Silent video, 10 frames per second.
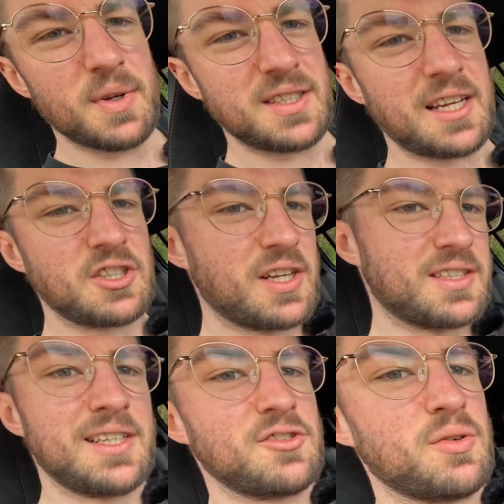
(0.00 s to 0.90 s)
Essentially,
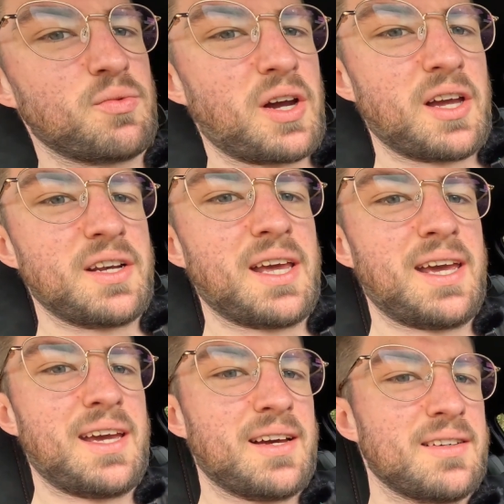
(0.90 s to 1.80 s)
it's literally right under
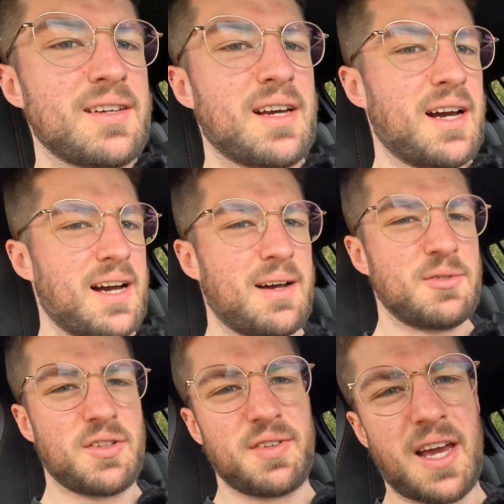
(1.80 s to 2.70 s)
here. So
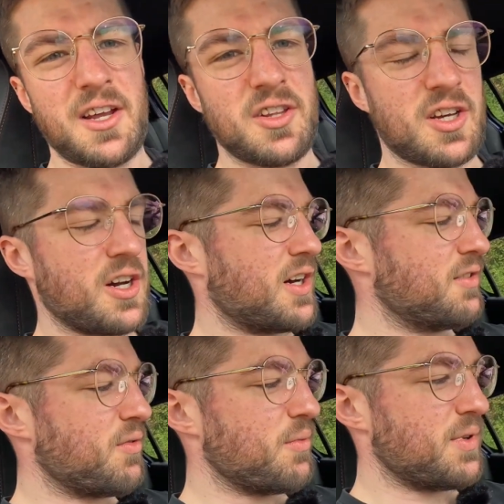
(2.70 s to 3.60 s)
if you get under the car
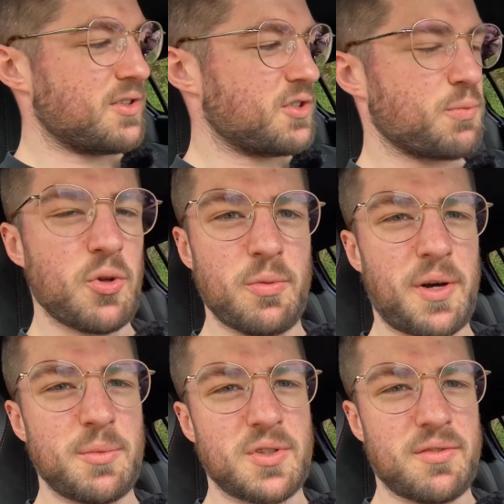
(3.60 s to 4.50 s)
and just pull the
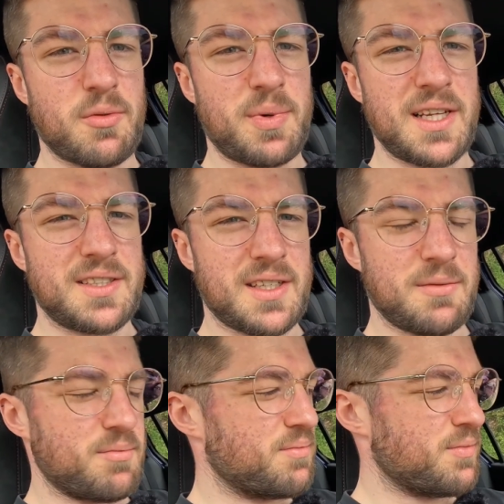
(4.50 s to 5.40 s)
pipes off, replace it,
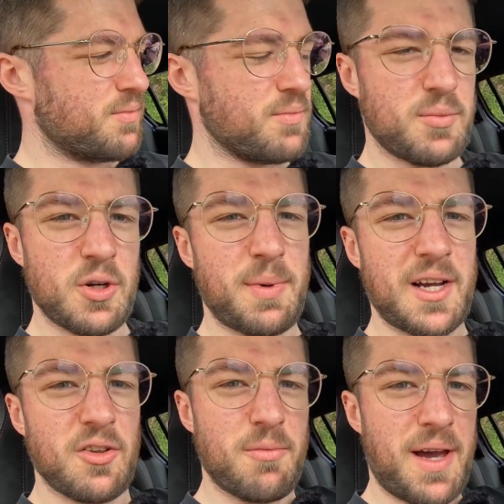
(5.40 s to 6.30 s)
and put it
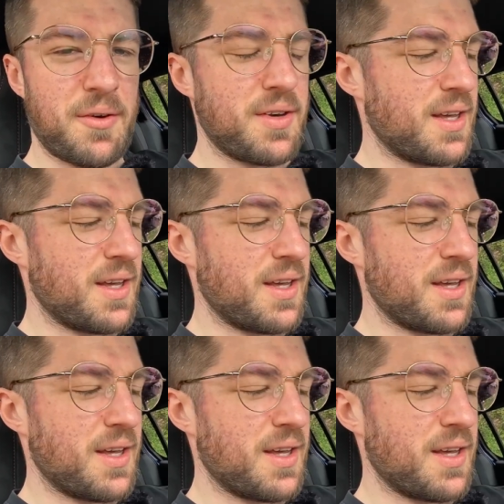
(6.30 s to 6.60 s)
back on the mount,